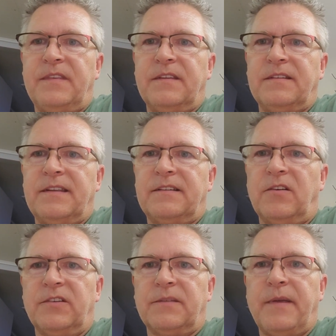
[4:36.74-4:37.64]
They
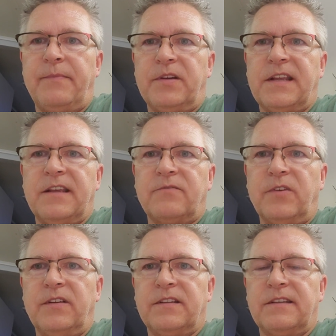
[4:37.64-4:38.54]
call it the paper test,
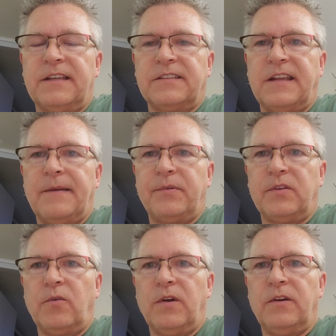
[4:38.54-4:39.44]
where you can take a sample of
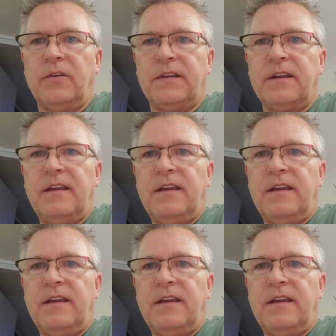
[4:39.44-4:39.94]
the oil and